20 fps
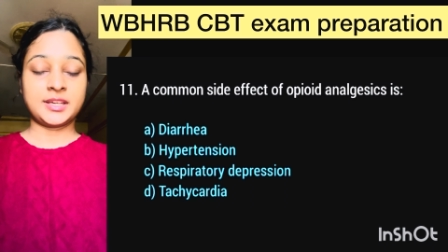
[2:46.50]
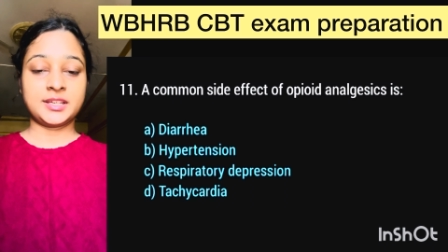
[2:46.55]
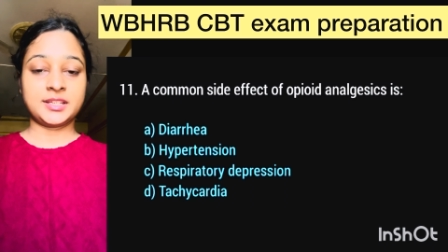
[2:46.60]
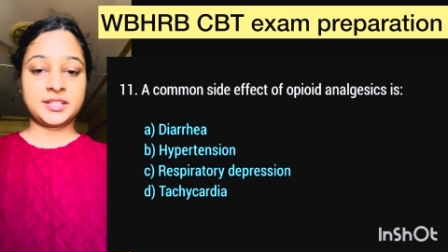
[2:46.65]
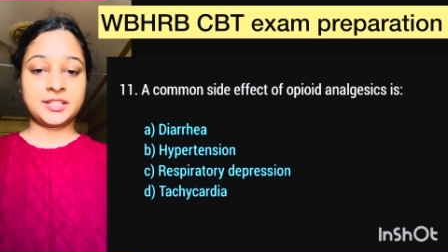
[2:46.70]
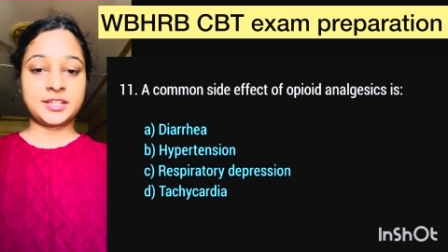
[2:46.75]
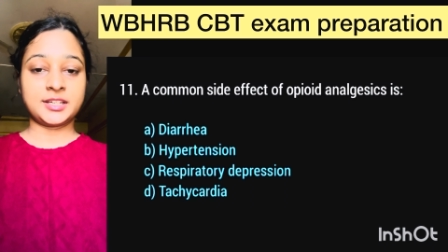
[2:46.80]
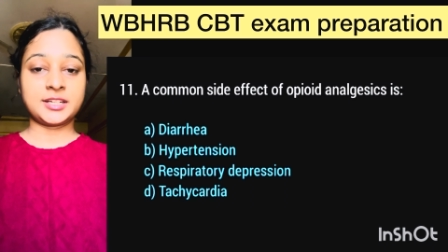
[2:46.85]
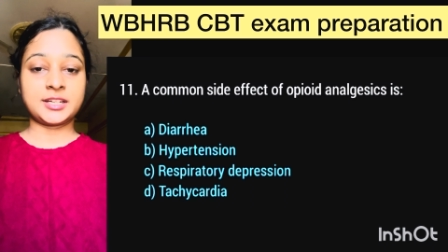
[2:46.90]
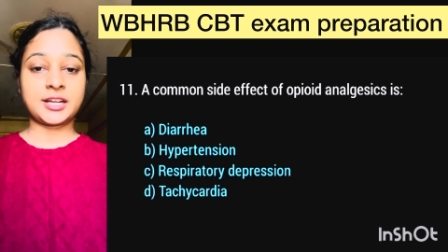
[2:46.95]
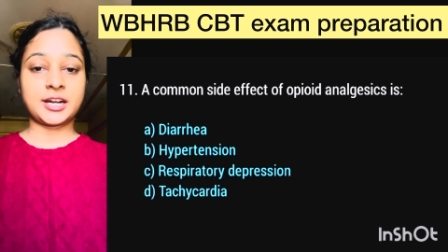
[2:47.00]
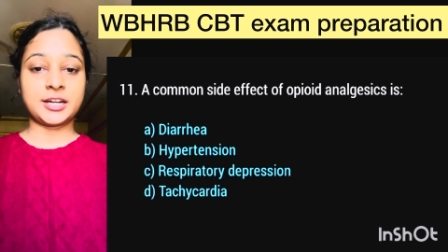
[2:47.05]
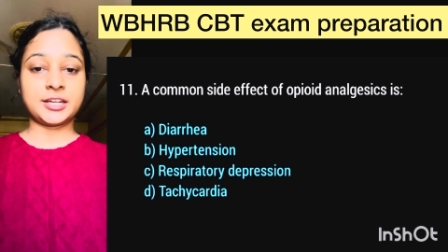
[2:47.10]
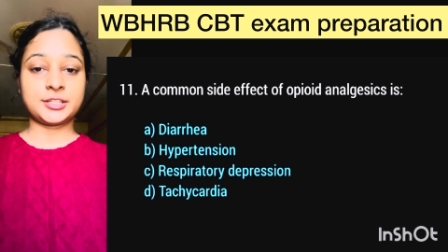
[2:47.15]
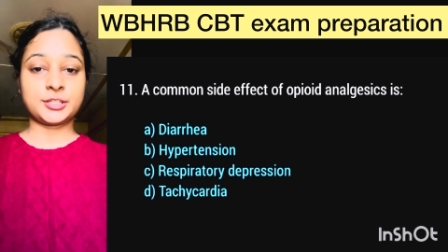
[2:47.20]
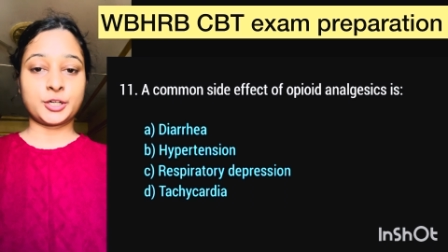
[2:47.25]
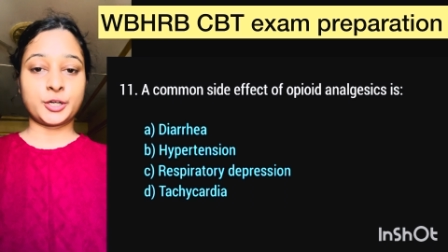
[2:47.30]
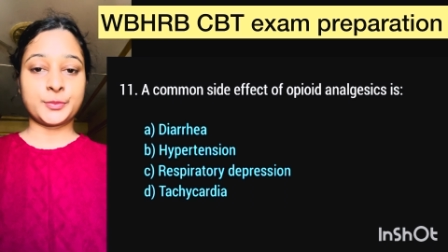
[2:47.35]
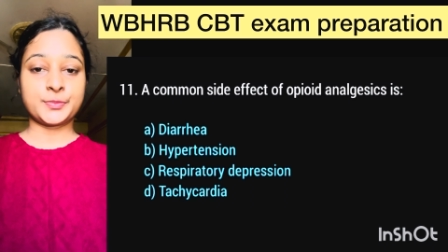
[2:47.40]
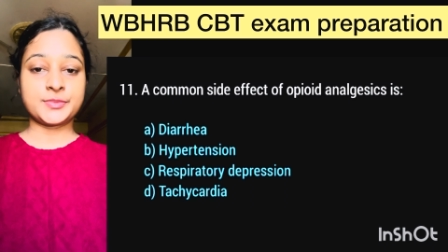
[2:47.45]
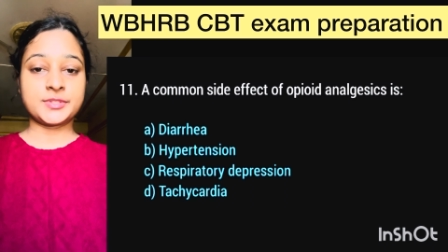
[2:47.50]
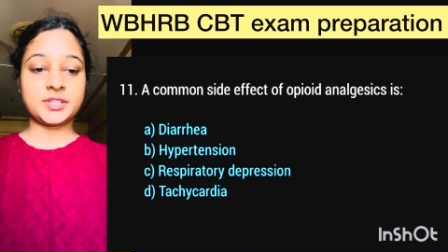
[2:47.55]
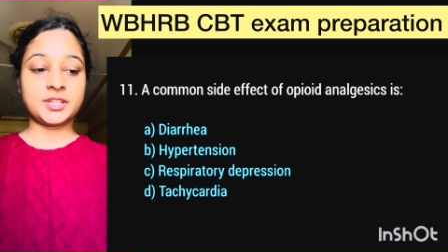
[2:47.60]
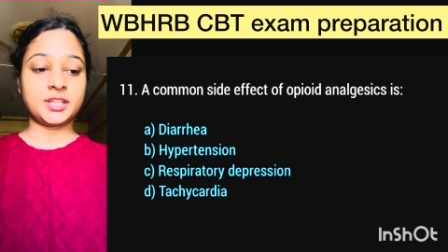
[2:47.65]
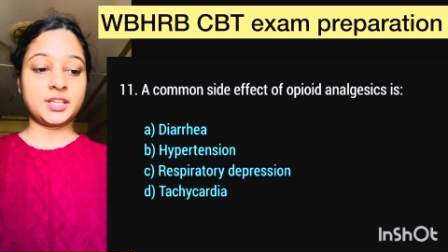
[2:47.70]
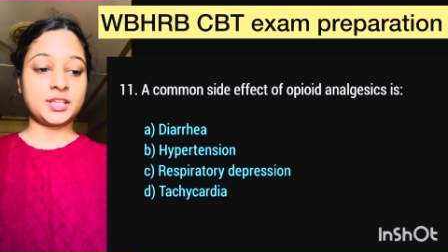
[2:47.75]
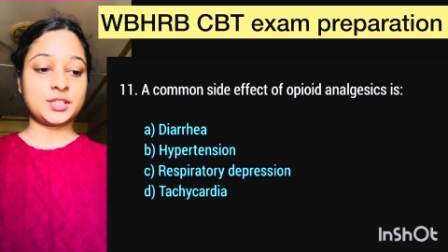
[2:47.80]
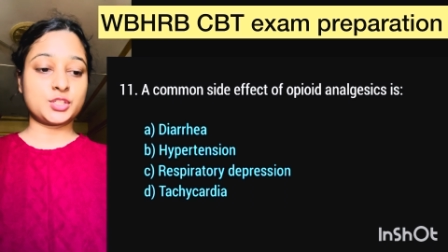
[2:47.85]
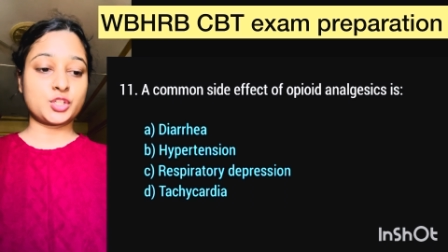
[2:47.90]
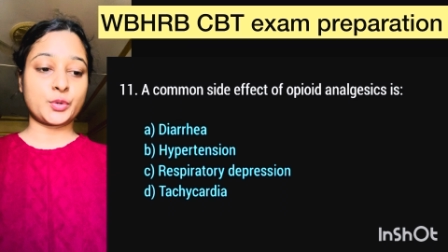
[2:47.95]
Here, correct option
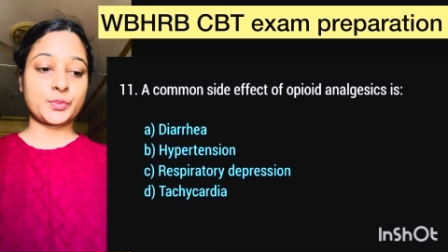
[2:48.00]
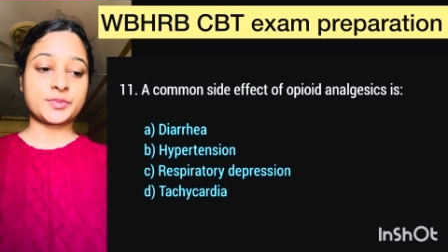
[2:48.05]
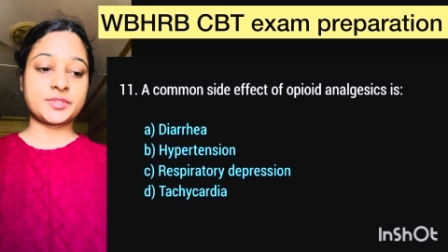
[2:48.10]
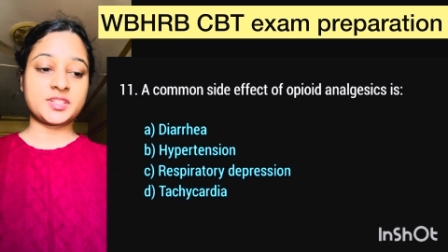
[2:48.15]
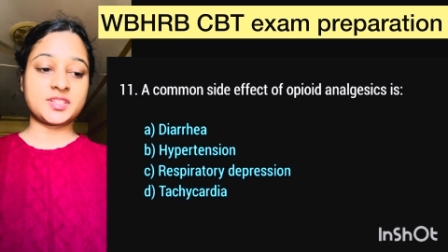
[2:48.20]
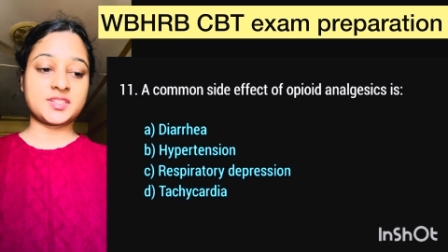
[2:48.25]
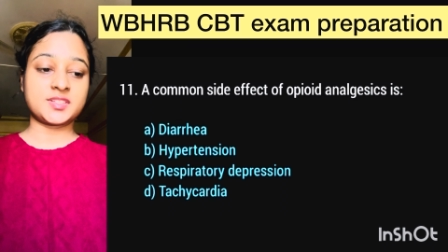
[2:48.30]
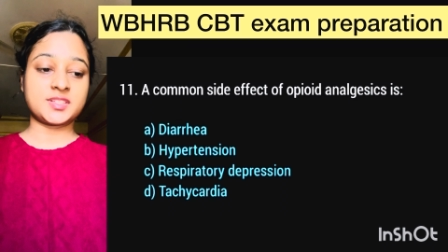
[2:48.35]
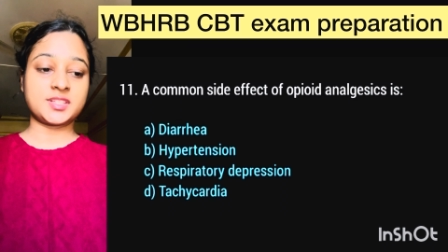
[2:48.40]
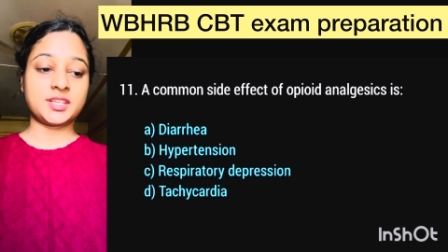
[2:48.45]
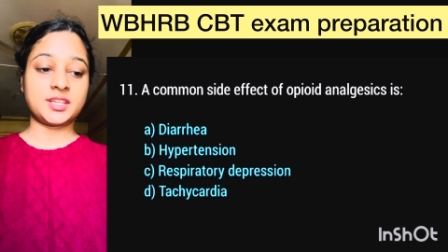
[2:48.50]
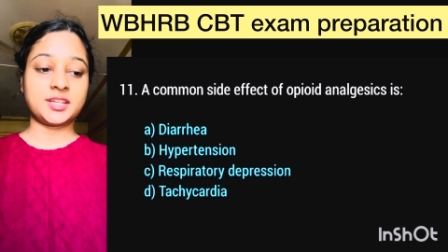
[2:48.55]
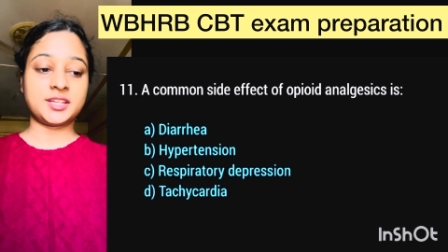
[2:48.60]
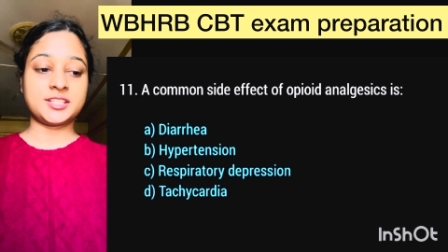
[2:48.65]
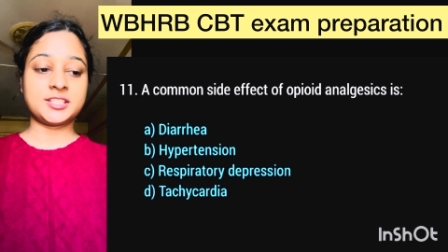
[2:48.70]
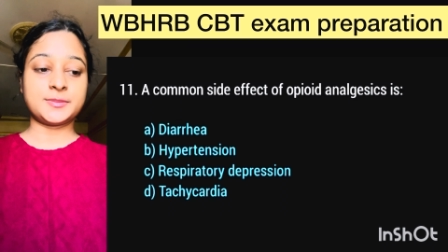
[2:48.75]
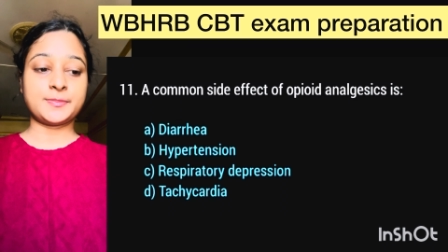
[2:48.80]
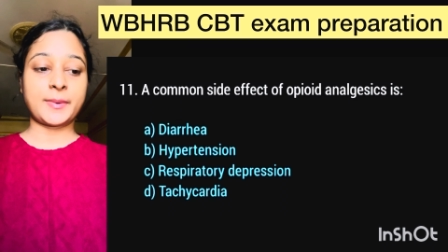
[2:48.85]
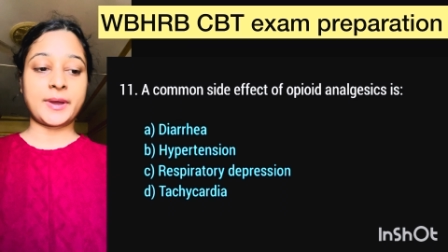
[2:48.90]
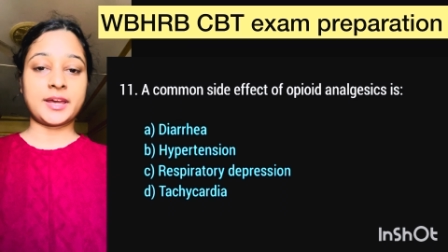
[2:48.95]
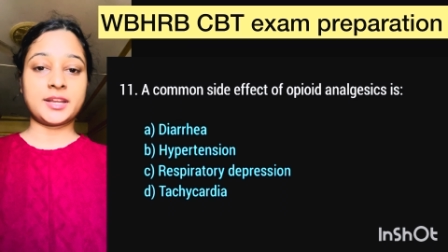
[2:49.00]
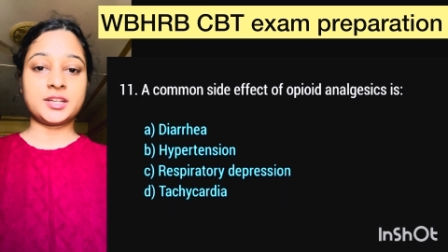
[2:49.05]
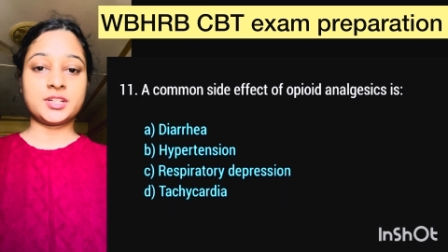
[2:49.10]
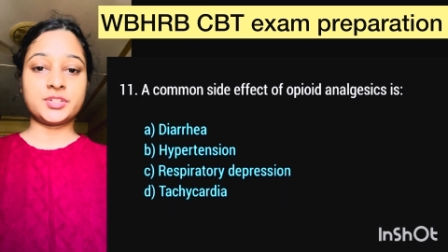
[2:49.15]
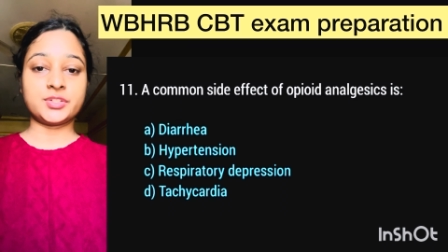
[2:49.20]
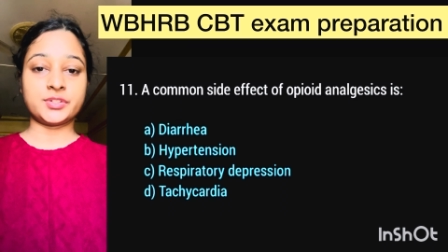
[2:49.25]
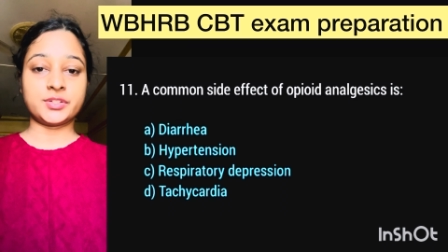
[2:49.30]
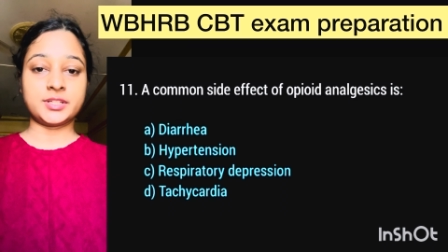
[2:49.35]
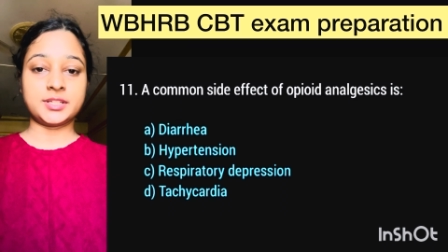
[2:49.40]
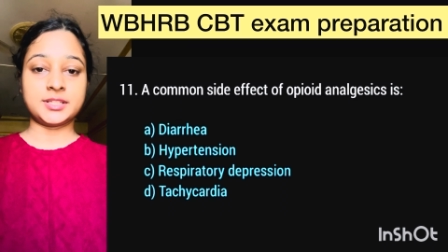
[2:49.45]
is option C,
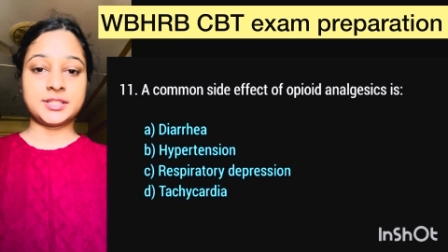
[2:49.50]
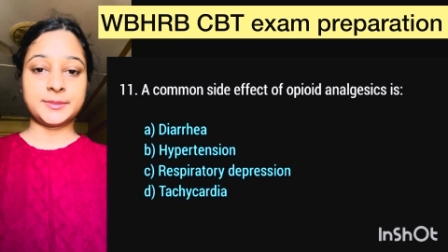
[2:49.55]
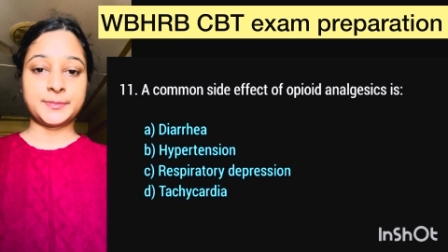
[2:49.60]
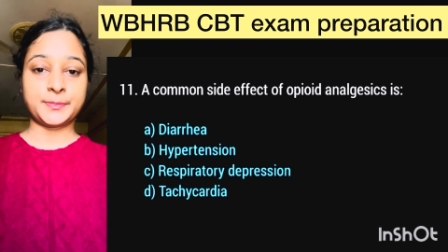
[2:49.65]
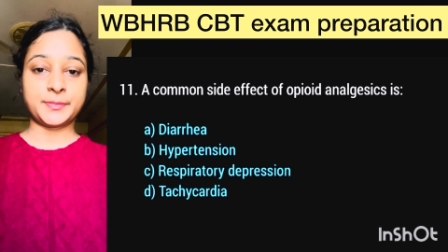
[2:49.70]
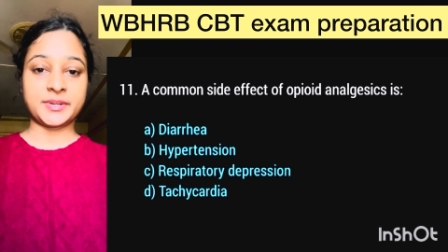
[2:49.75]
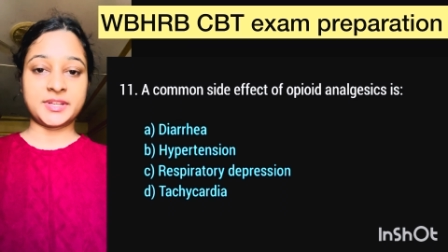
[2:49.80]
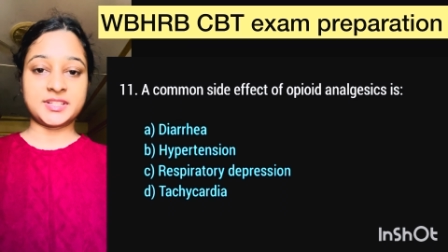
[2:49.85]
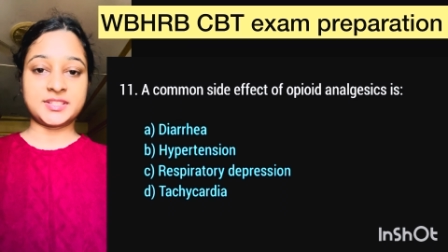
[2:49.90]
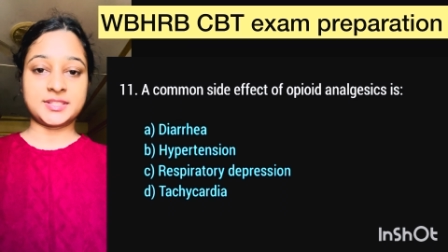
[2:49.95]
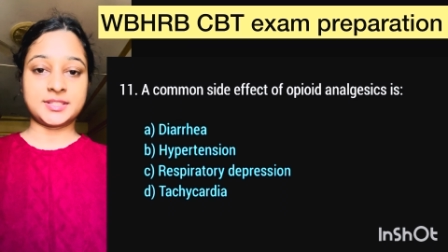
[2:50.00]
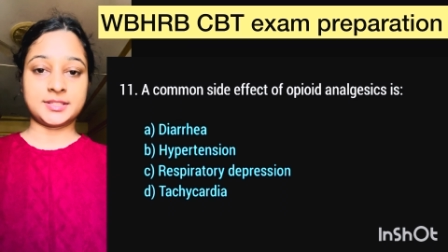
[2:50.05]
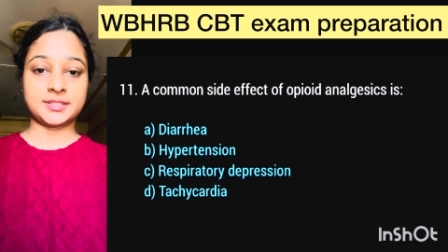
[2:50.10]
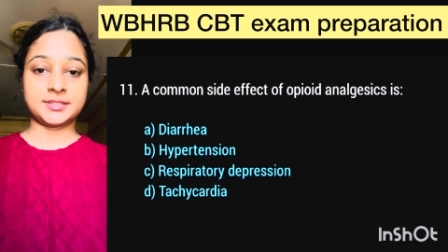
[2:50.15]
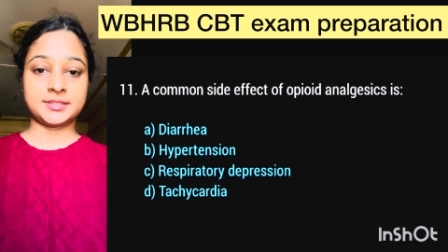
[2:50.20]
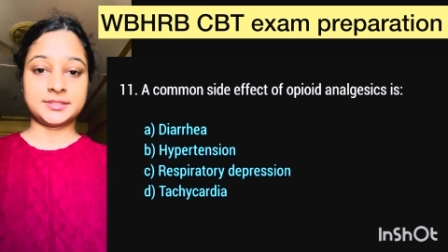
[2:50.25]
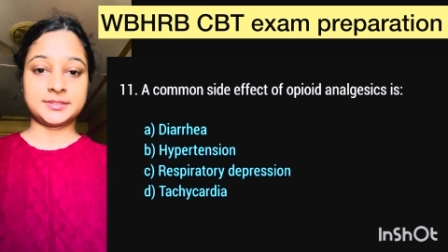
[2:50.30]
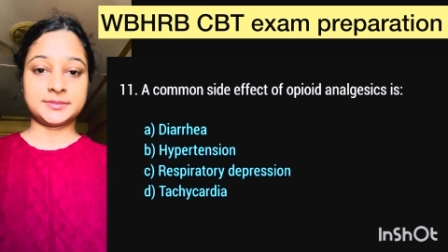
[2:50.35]
respiratory depression.